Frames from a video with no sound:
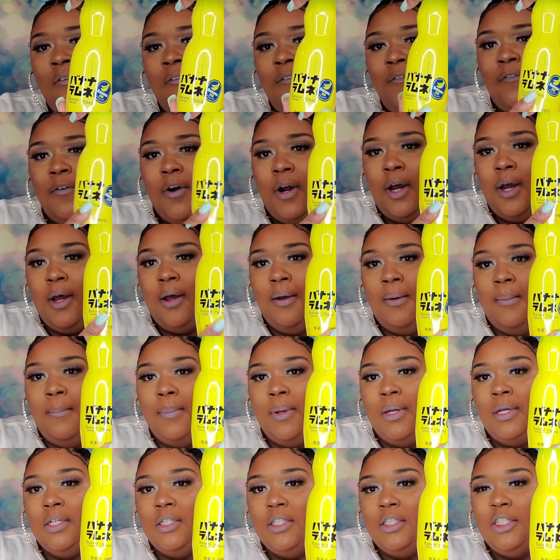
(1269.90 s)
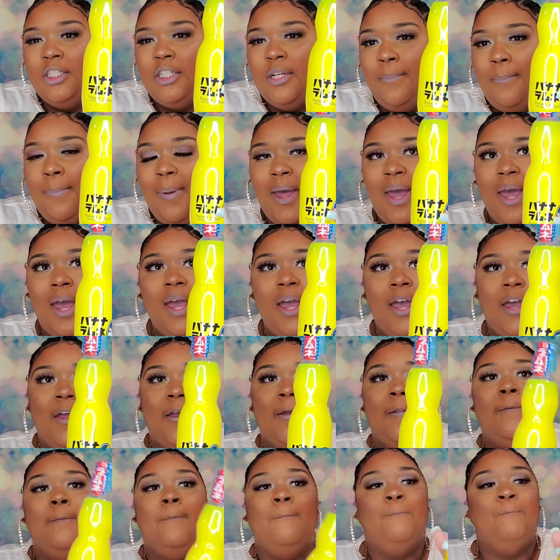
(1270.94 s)
from
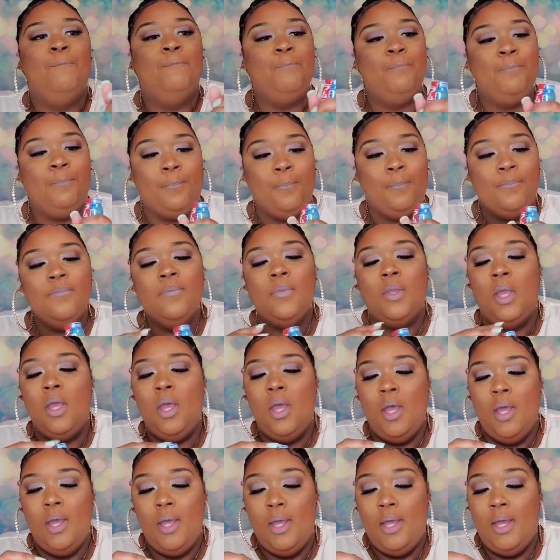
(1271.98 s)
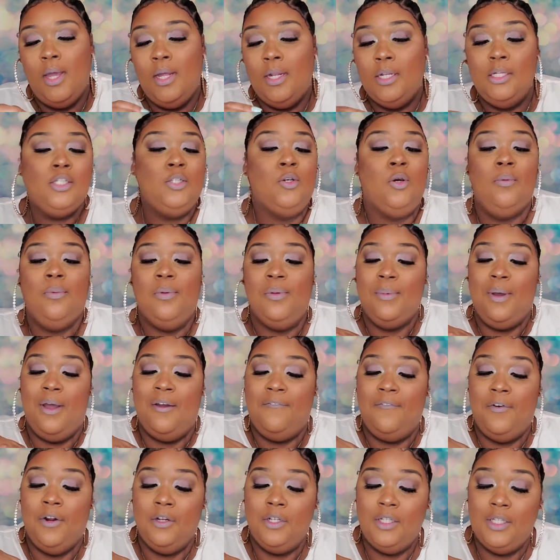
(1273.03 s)
Japan. This is gonna be my
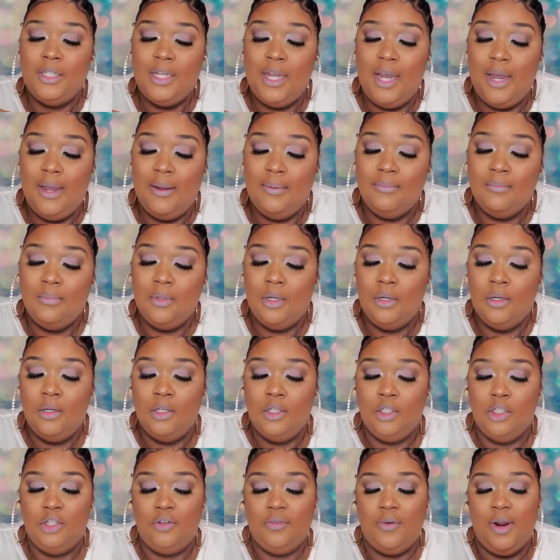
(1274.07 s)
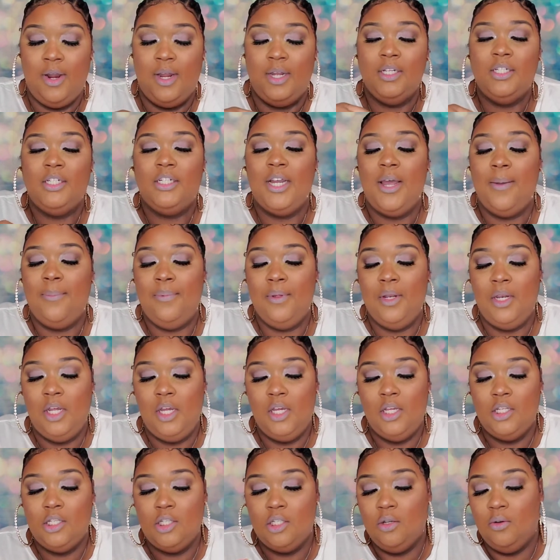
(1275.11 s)
first time trying
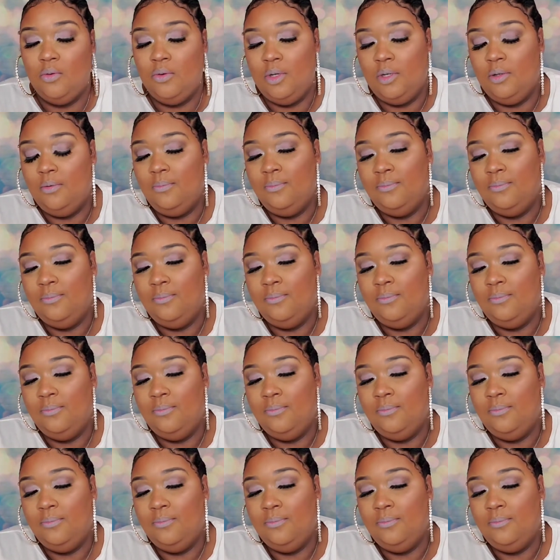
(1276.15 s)
Japanese soda,